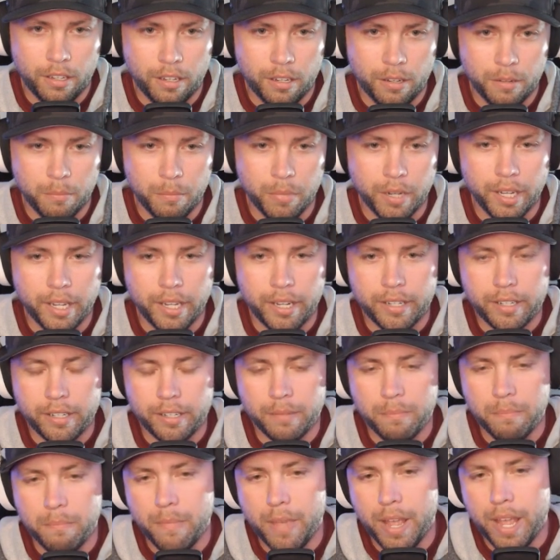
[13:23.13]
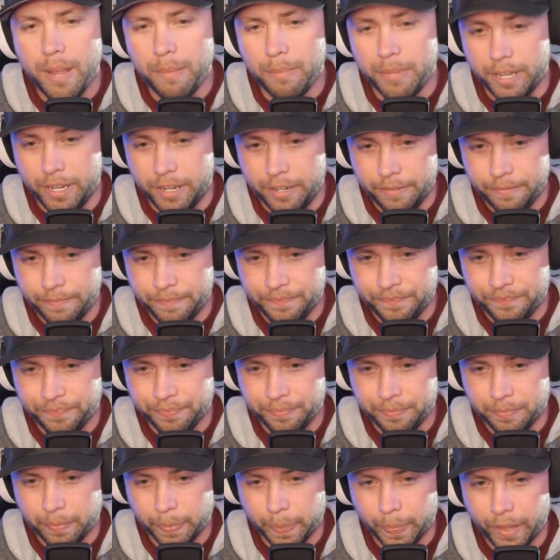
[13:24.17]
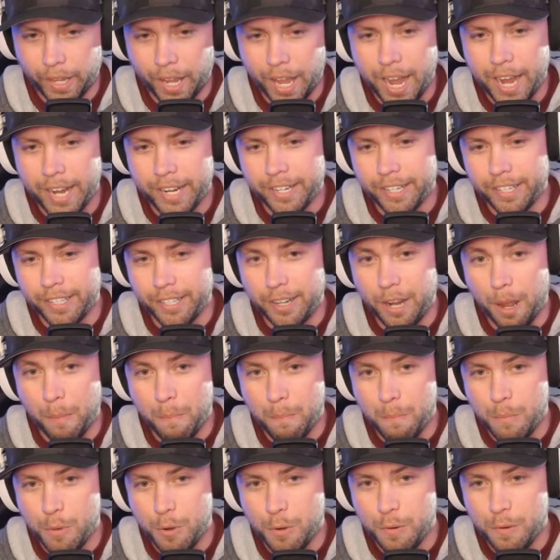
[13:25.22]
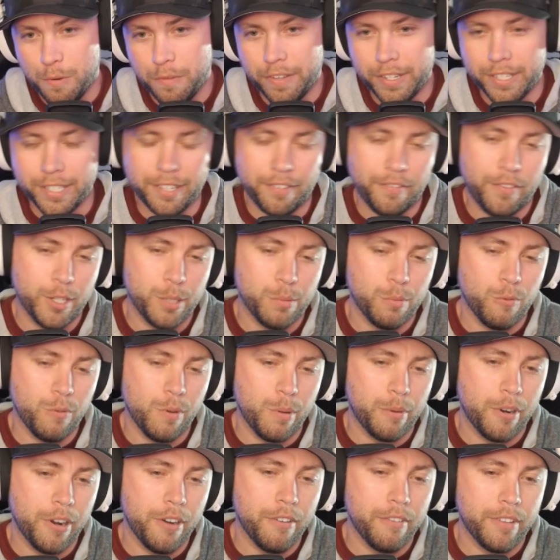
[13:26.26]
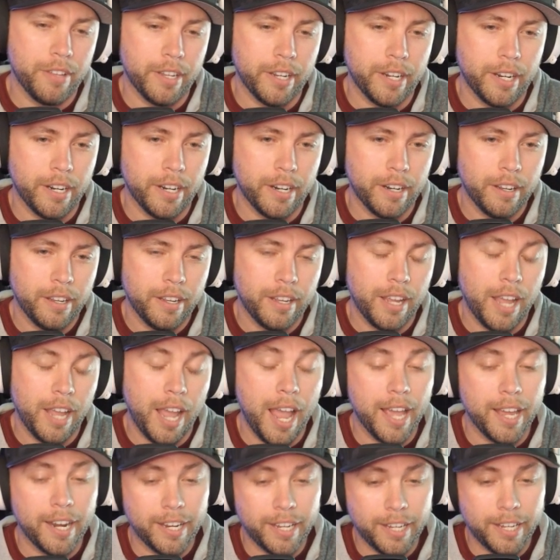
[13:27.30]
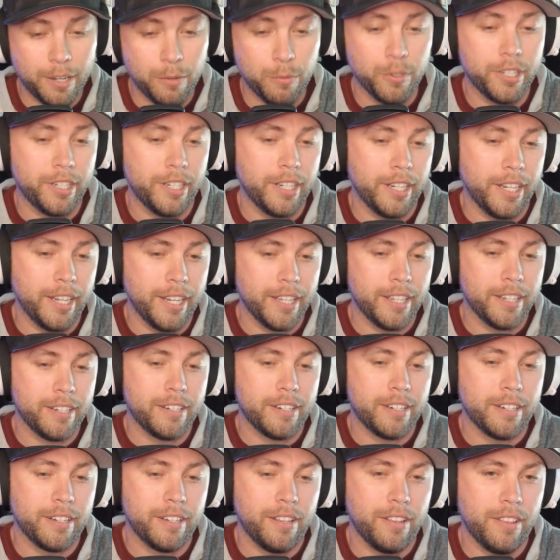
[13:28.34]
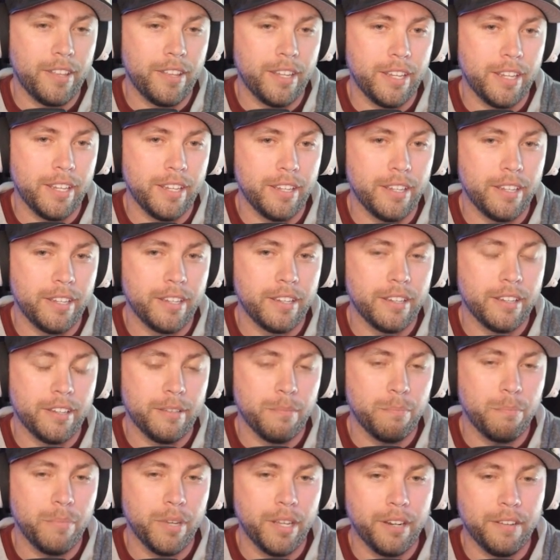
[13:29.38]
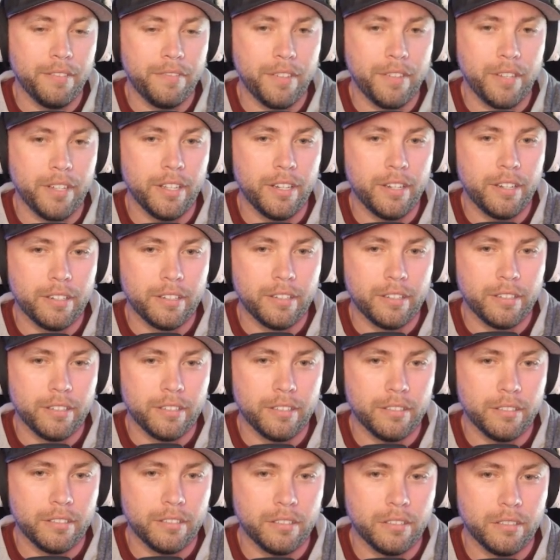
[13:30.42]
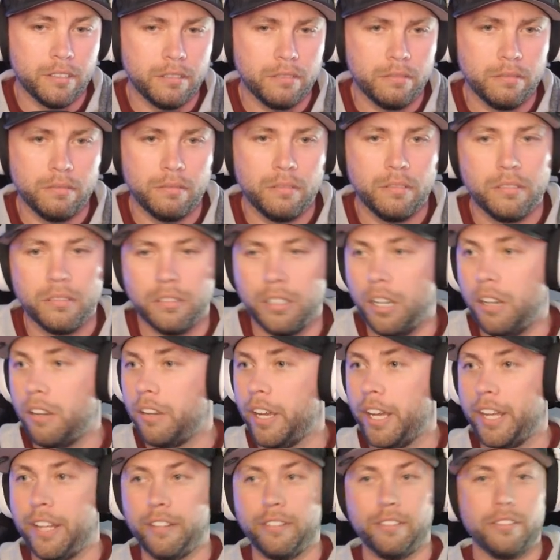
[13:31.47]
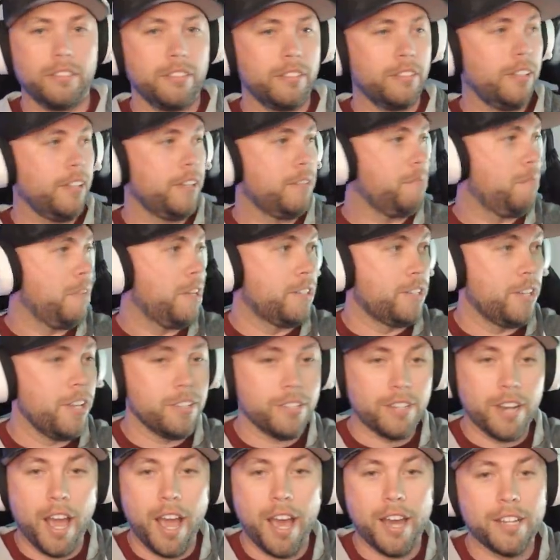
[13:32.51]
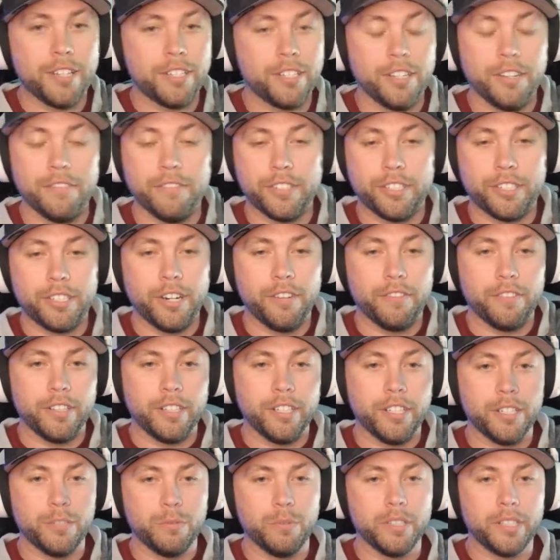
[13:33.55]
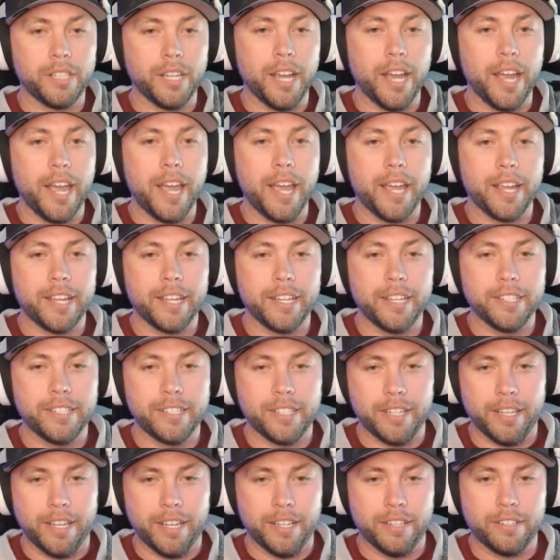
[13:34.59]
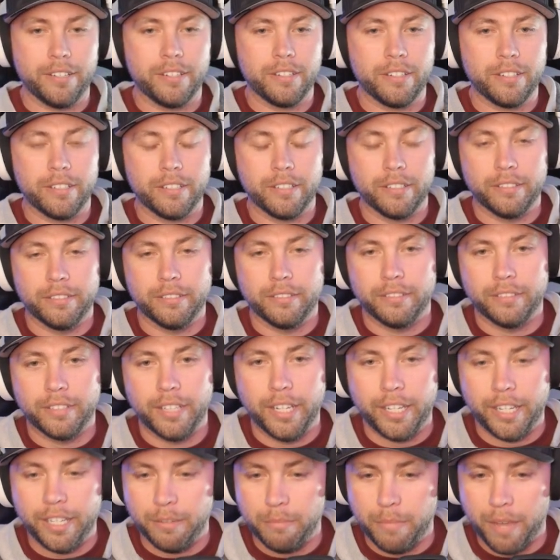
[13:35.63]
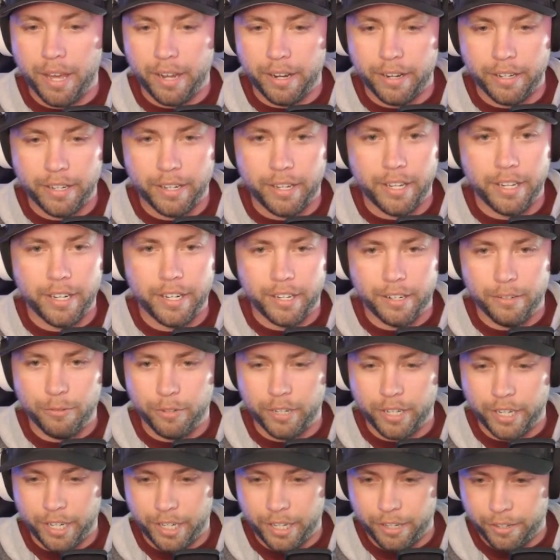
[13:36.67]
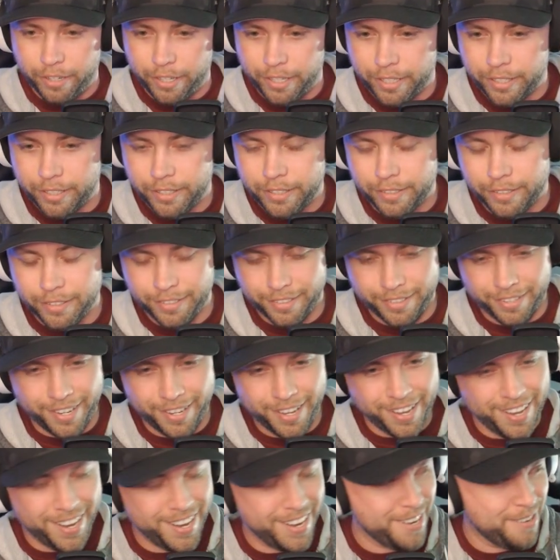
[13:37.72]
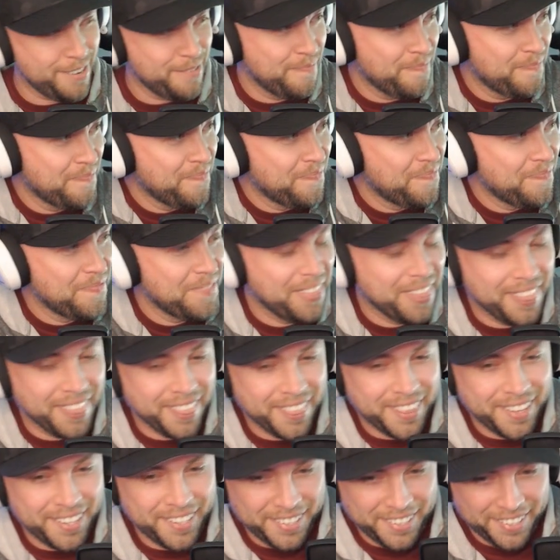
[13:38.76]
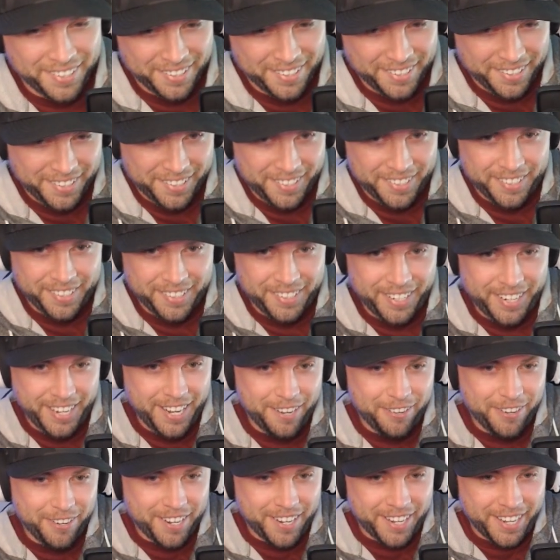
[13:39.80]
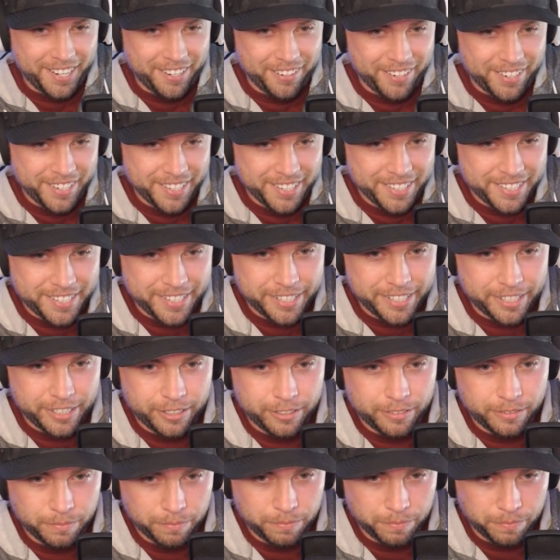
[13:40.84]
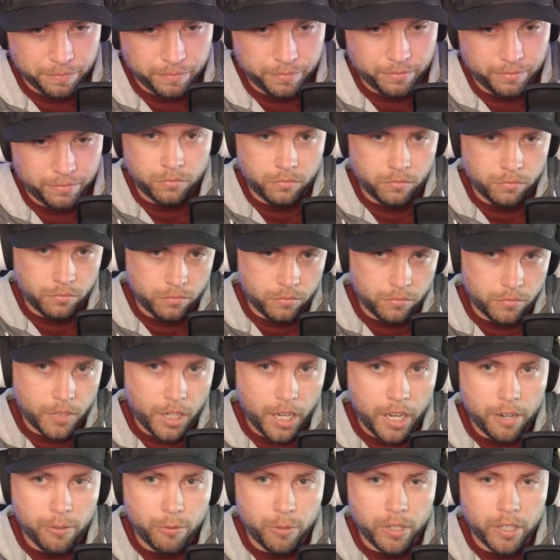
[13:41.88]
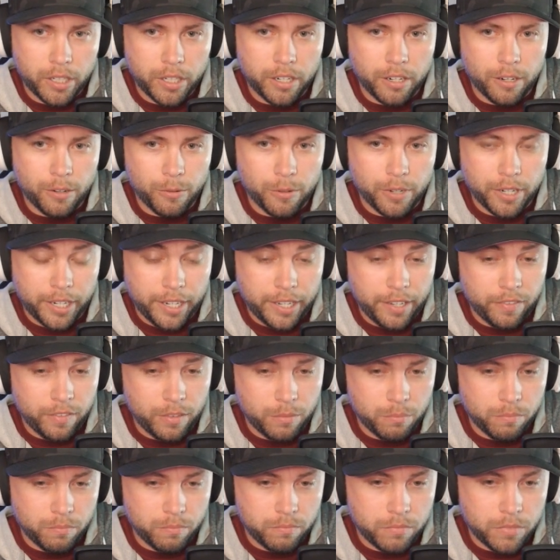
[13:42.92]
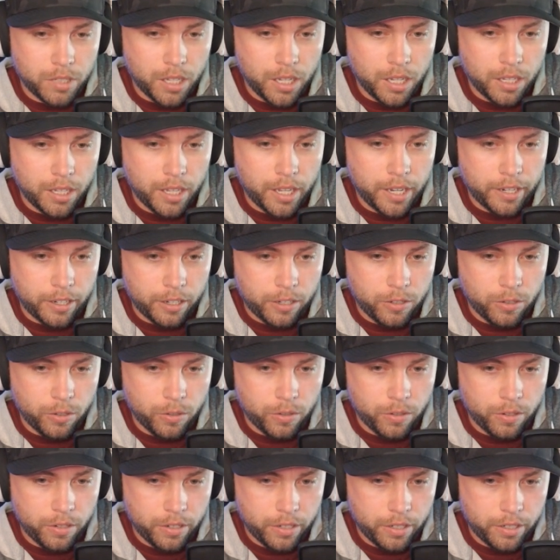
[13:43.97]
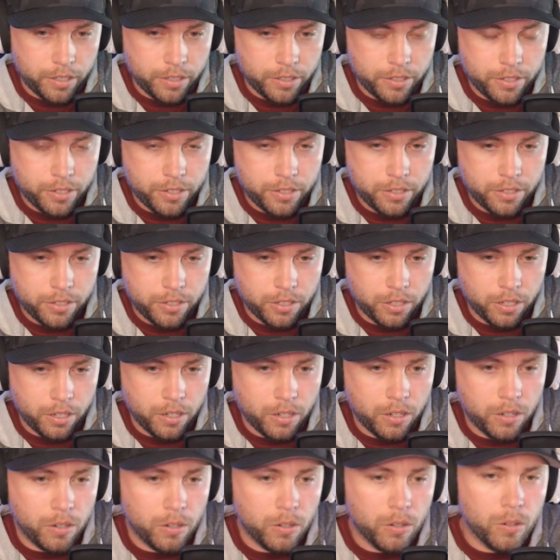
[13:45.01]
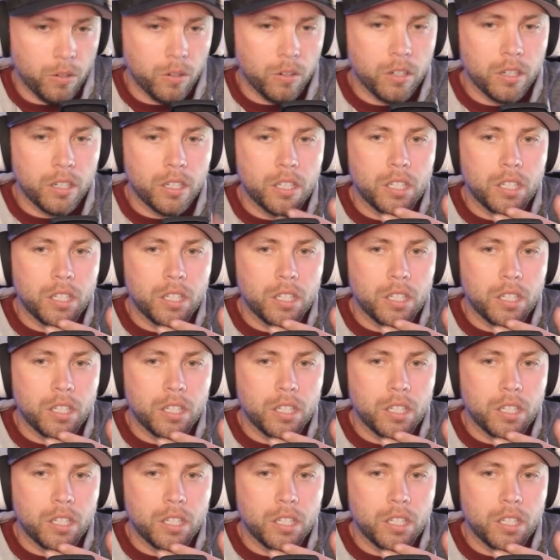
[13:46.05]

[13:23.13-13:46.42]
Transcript: But maybe I could move his Invisible Woman over there and he wouldn't get the benefit. Okay, is this not a Silver Surfer list? What the heck is this? It didn't matter. It didn't work anyways. It didn't work anyways. I really don't want to give him a lot of cards, so